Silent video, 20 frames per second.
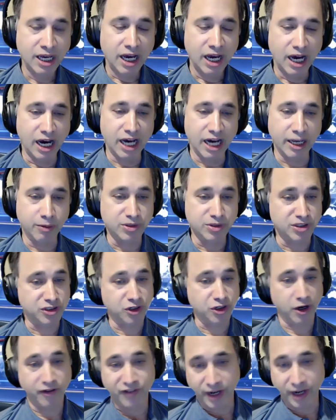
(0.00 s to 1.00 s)
Uh, he was a
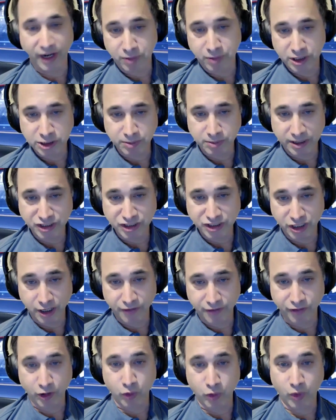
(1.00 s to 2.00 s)
certified principal engineer
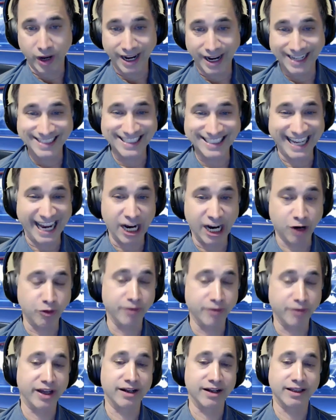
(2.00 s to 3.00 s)
for Orion's air
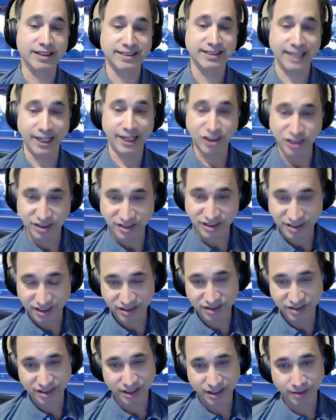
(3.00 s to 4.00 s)
revitalization
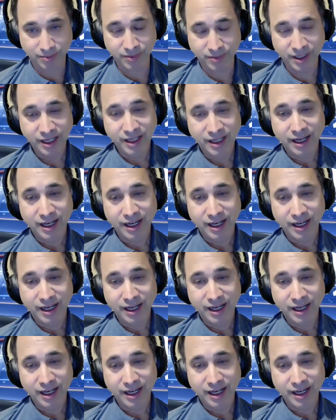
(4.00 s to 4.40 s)
system.